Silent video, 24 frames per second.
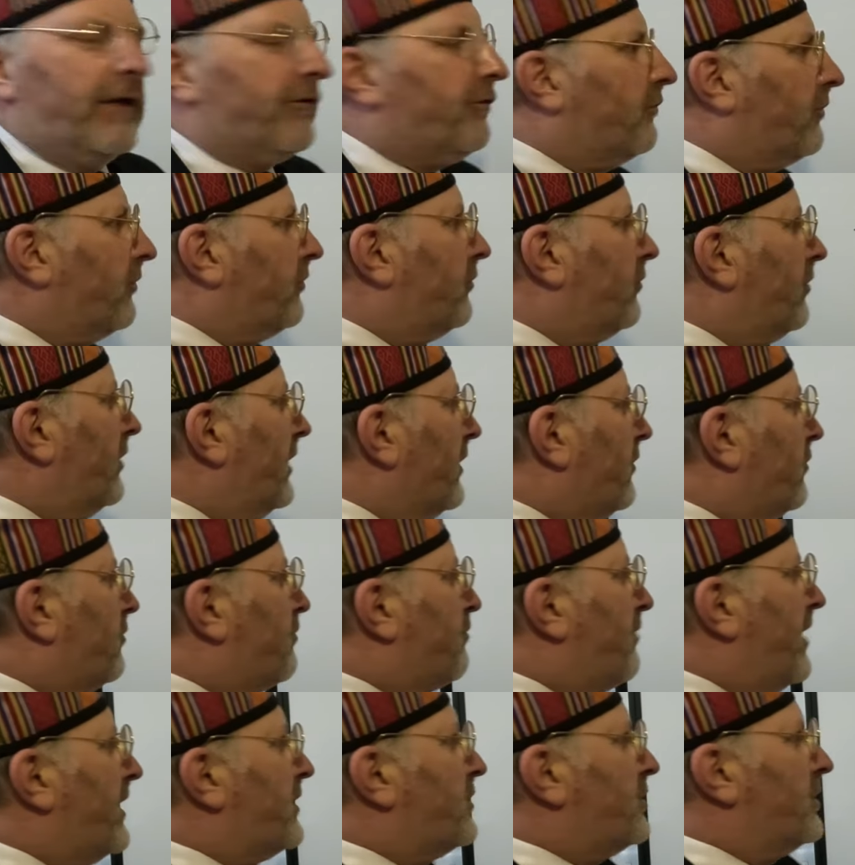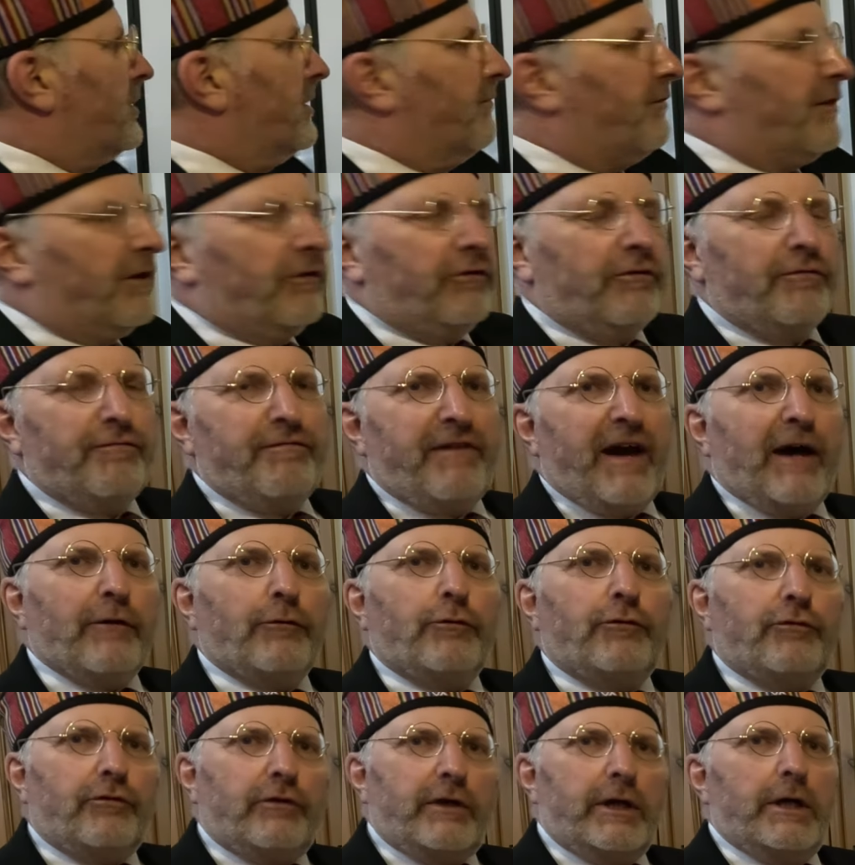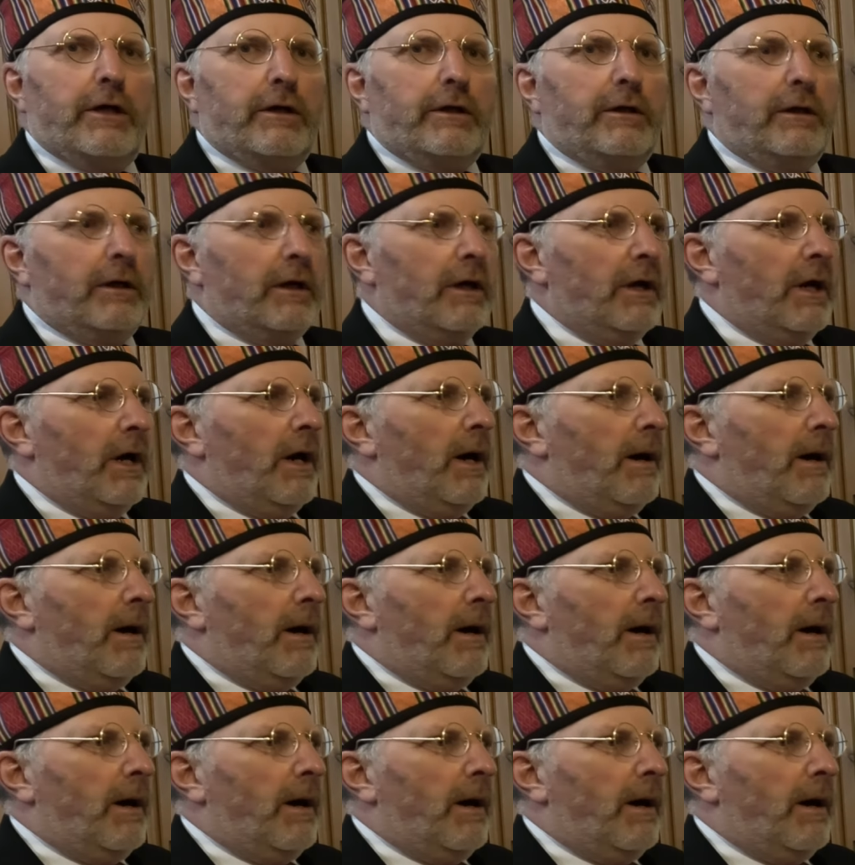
it's just an expression of this Faustian